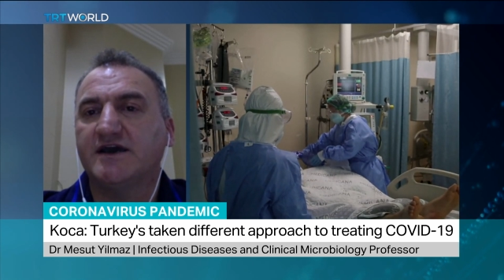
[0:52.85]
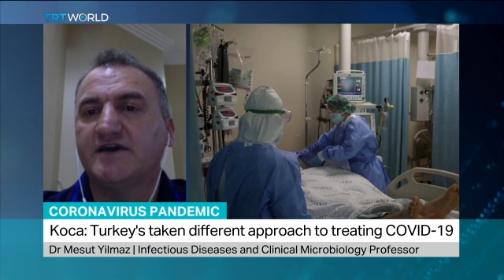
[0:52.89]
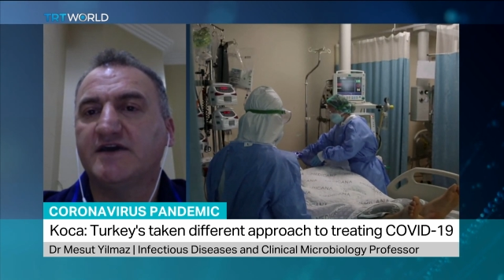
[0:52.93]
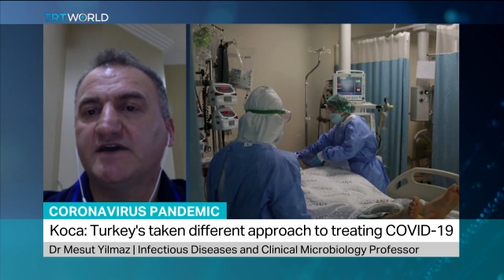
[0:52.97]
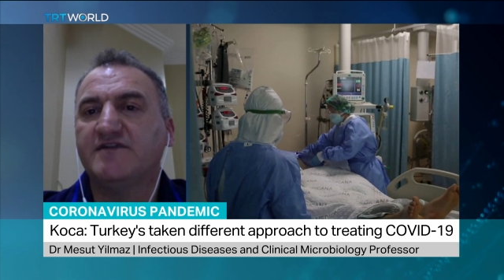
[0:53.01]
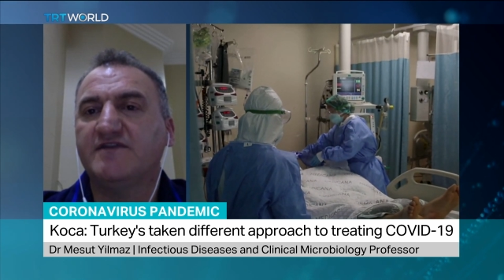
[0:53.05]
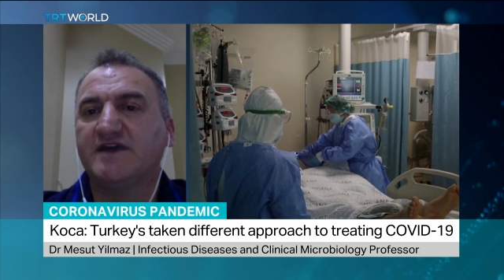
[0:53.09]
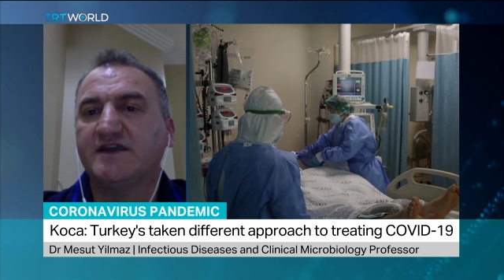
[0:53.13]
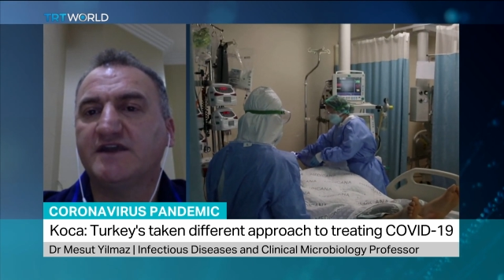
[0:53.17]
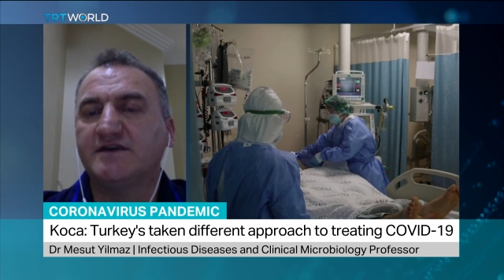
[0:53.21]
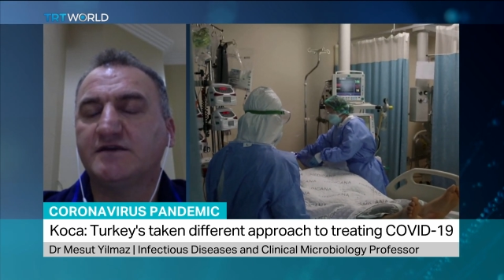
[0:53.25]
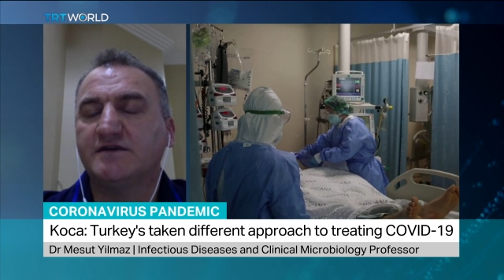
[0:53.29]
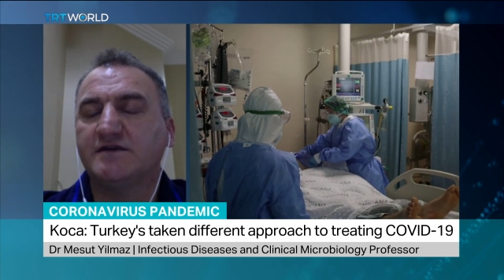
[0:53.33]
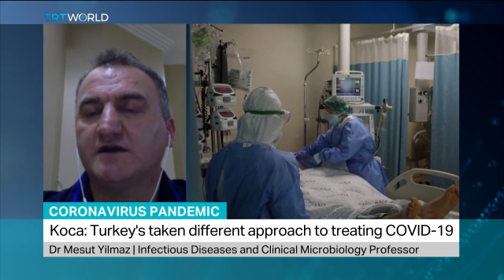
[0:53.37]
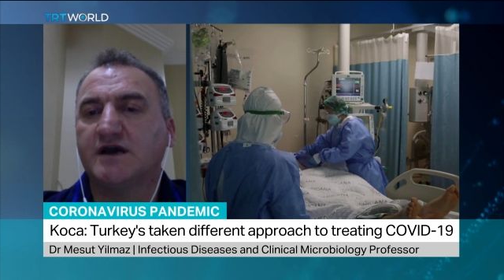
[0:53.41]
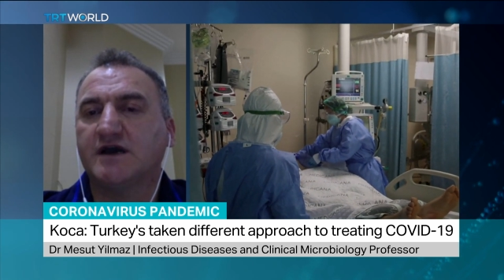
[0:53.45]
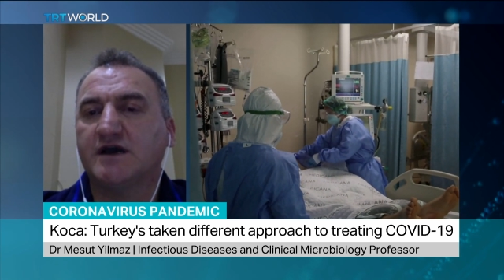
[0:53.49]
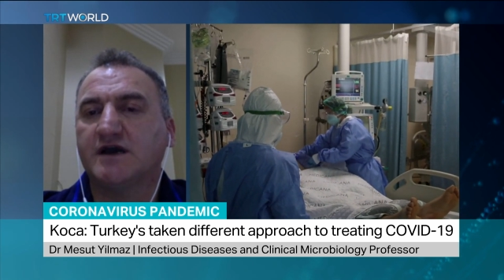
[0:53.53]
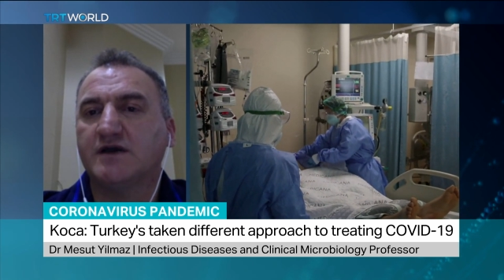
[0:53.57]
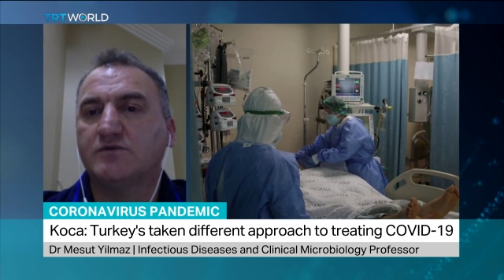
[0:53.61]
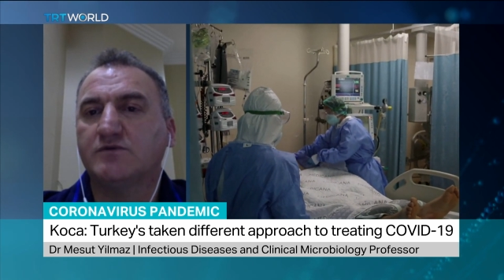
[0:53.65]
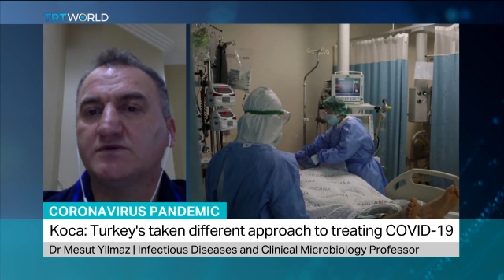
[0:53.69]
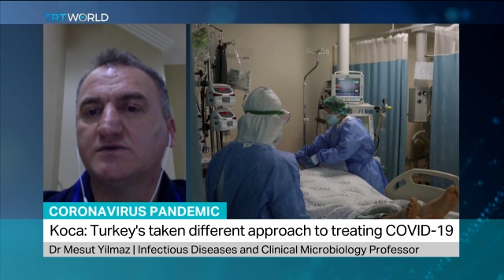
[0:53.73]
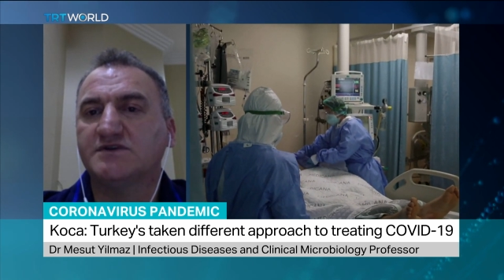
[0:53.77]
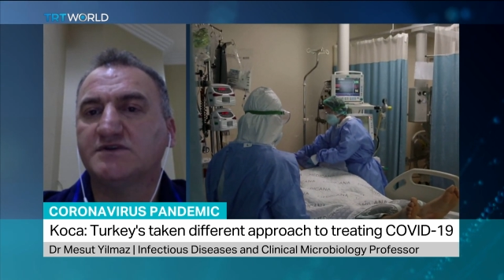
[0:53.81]
And then
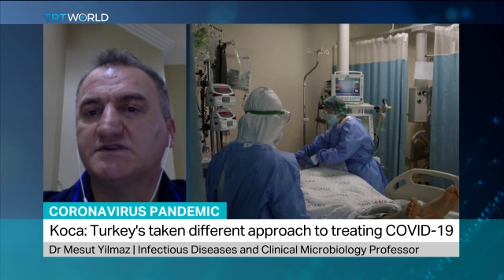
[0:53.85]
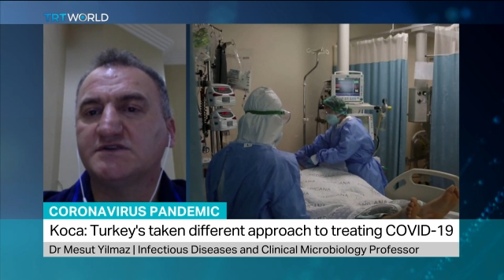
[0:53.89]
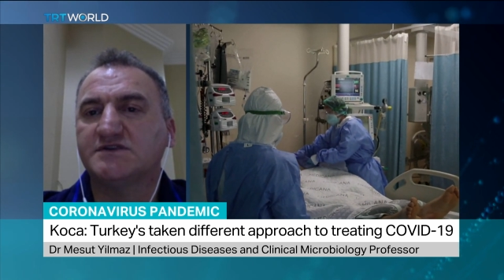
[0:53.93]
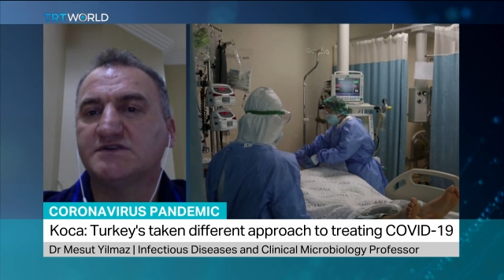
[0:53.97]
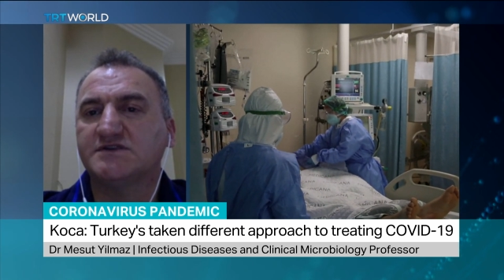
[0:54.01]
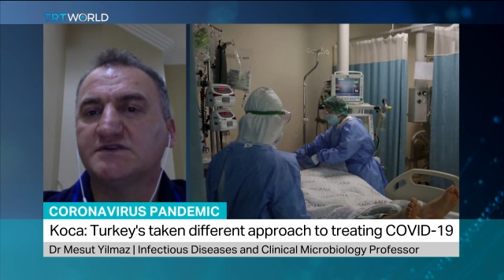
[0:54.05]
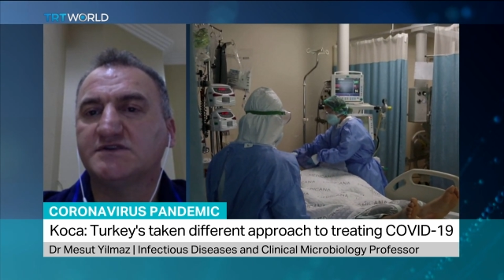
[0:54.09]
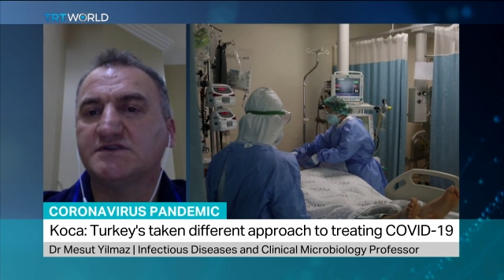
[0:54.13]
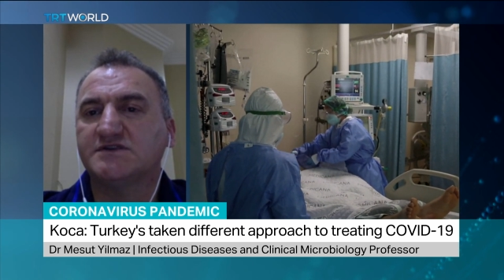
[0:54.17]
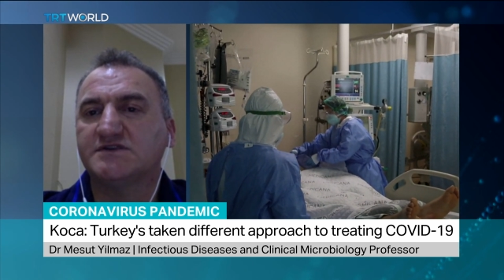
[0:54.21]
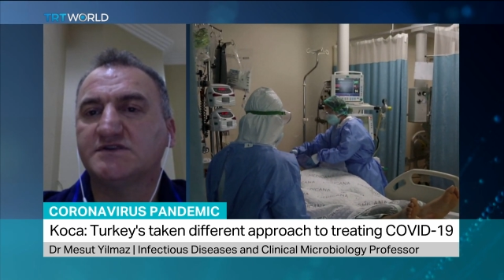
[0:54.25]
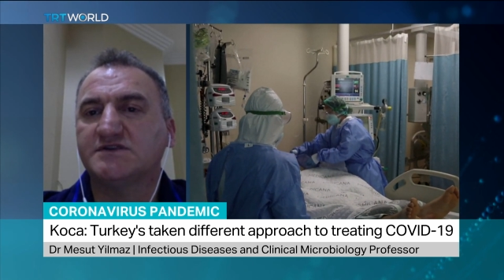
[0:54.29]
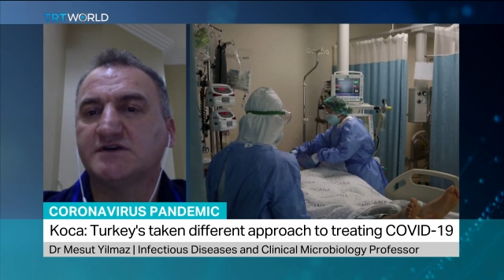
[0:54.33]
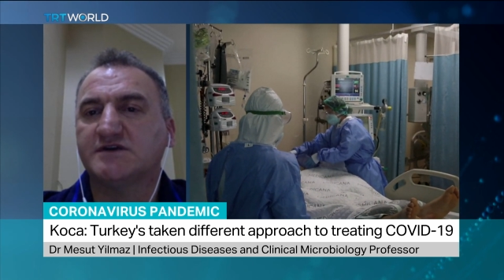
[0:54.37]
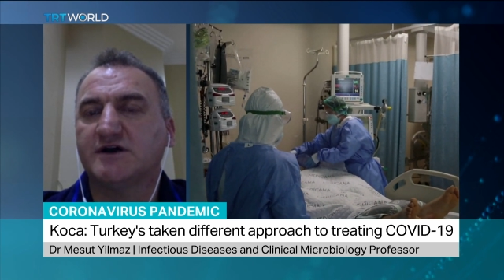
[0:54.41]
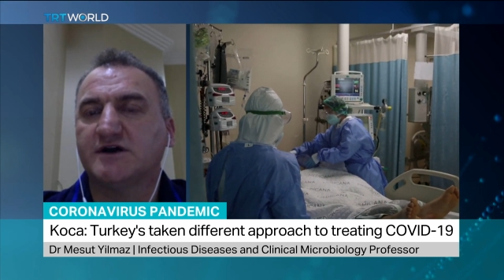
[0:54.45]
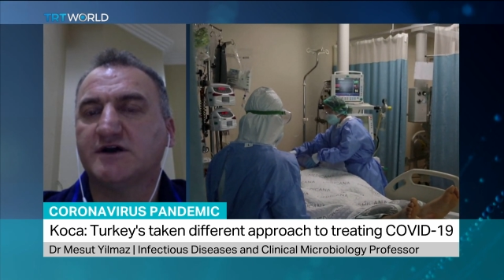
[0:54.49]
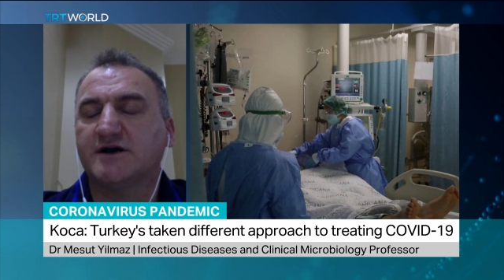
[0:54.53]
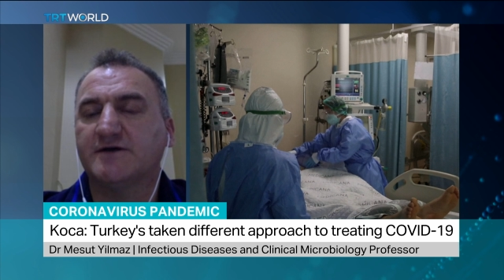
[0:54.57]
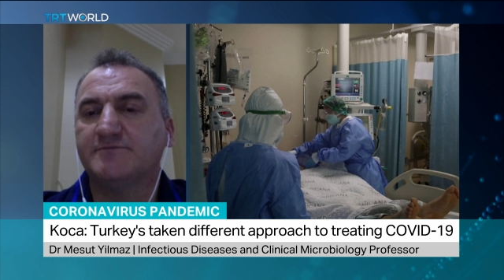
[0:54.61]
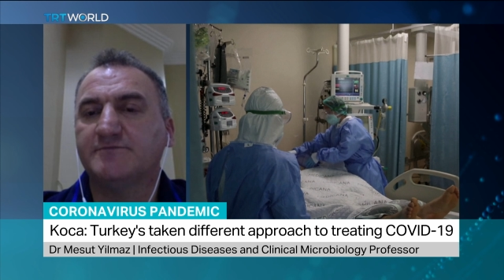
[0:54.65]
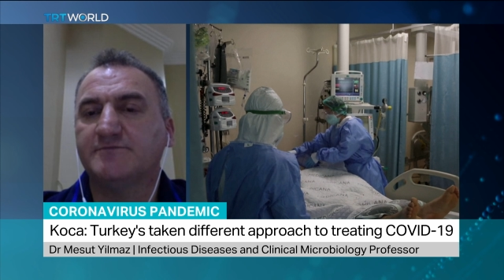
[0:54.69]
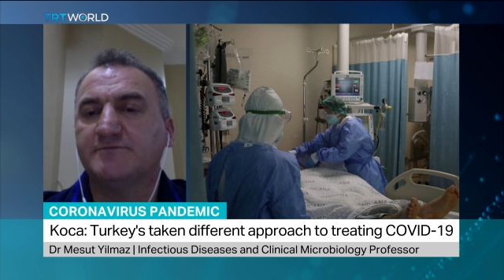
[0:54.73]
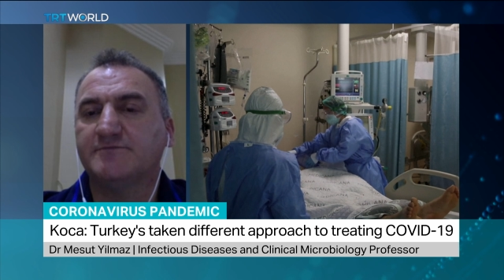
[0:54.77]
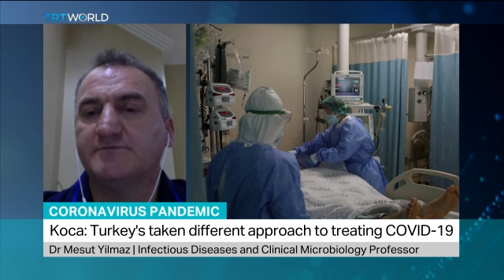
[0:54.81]
I was
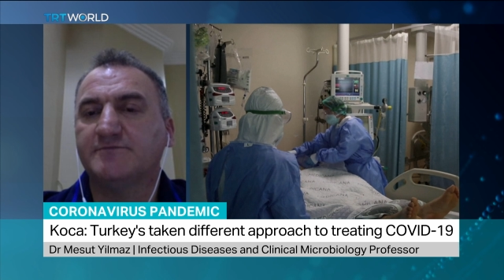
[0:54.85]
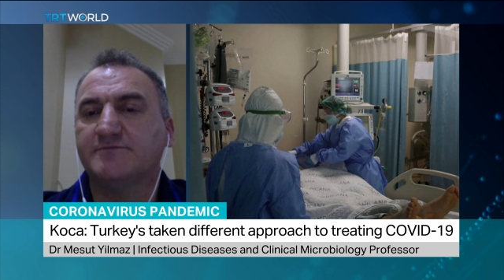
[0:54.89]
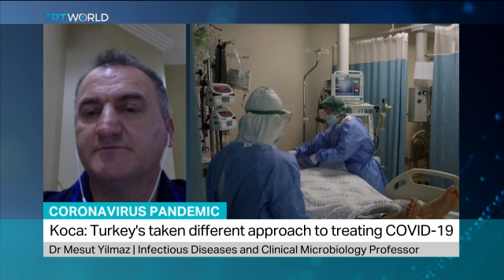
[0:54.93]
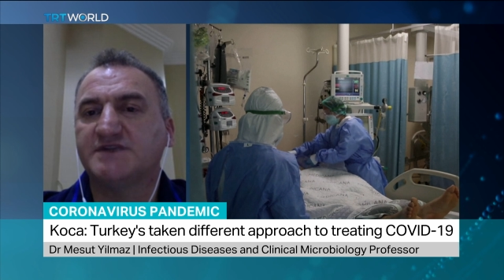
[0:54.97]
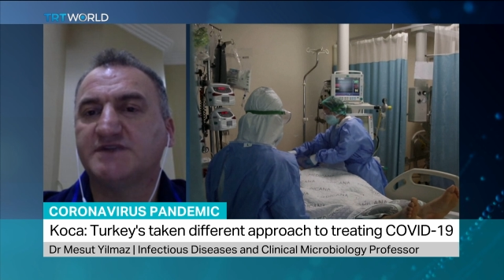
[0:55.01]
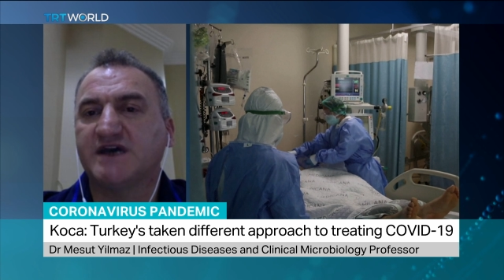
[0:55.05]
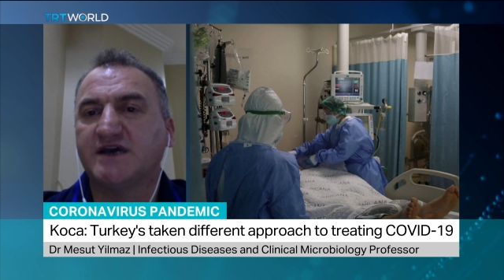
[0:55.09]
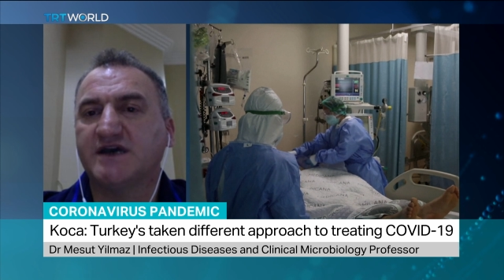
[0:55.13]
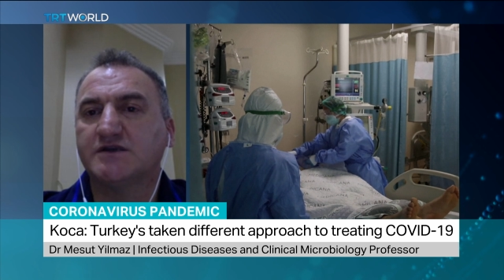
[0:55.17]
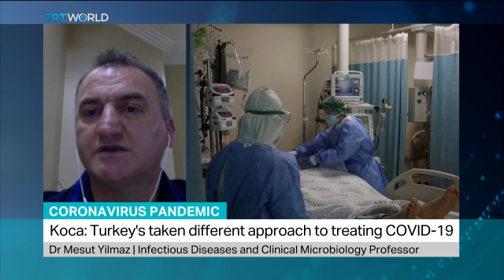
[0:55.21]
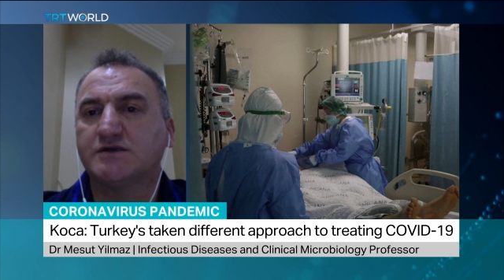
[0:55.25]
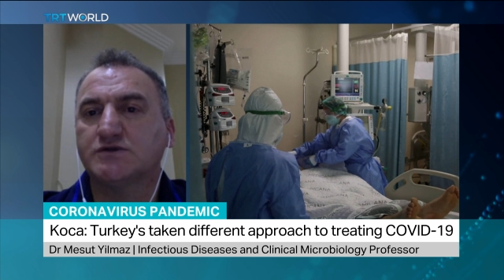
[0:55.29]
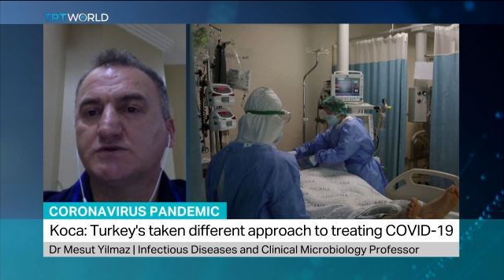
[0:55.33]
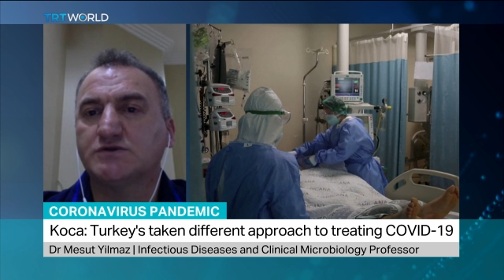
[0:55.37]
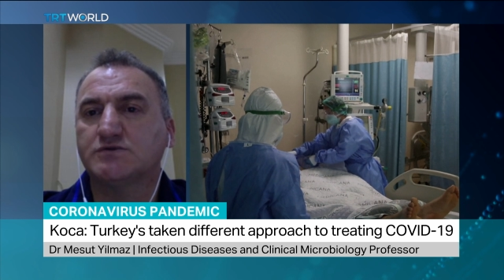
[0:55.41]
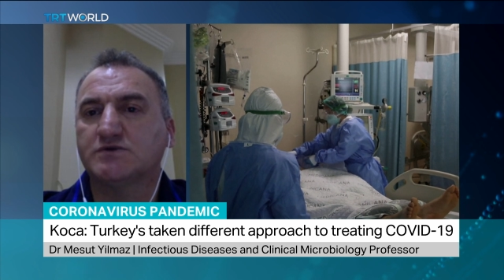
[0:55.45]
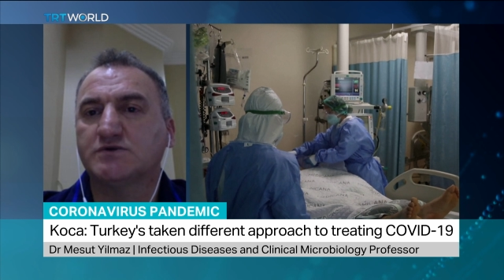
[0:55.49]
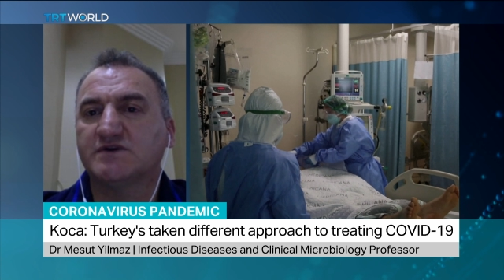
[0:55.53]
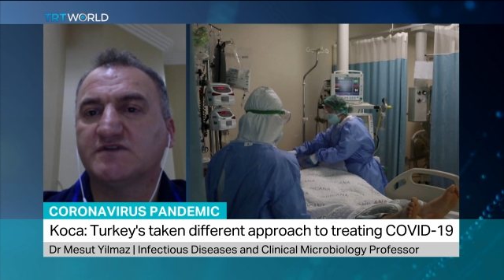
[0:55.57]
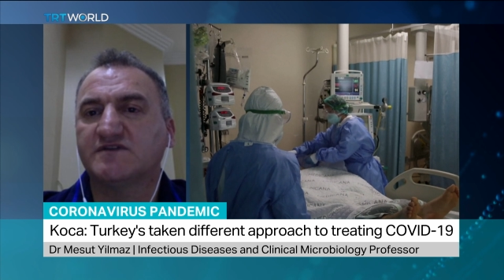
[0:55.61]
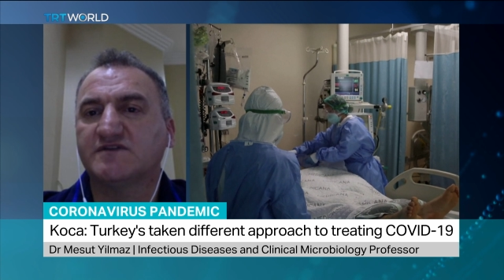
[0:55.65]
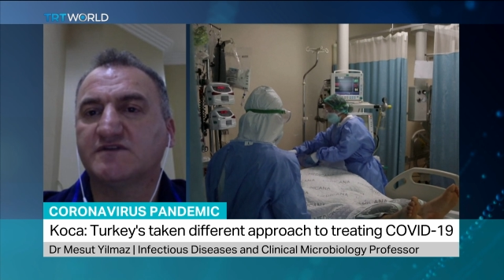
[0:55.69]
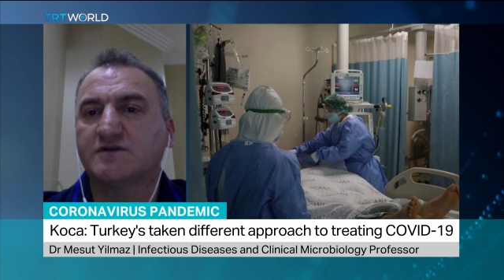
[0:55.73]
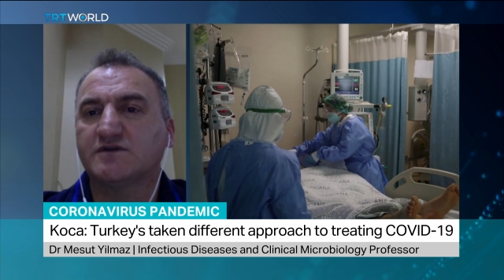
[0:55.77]
diagnosed with